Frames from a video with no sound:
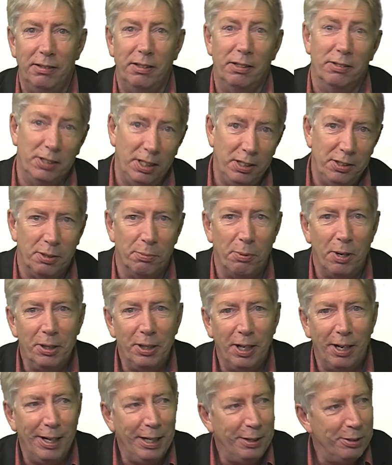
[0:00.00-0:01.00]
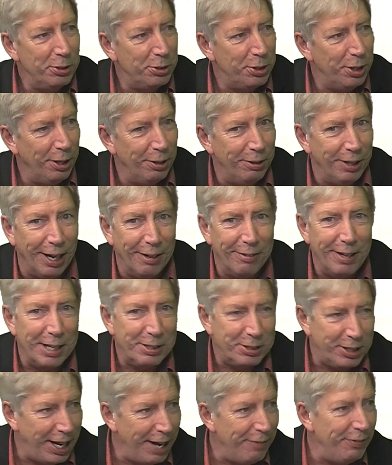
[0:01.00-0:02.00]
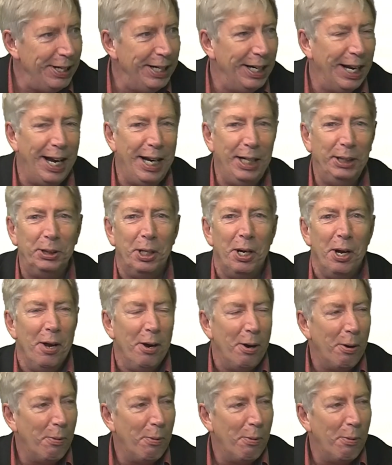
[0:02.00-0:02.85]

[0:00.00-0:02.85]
because he's the one guy in the studio. That's Kevin Gage. A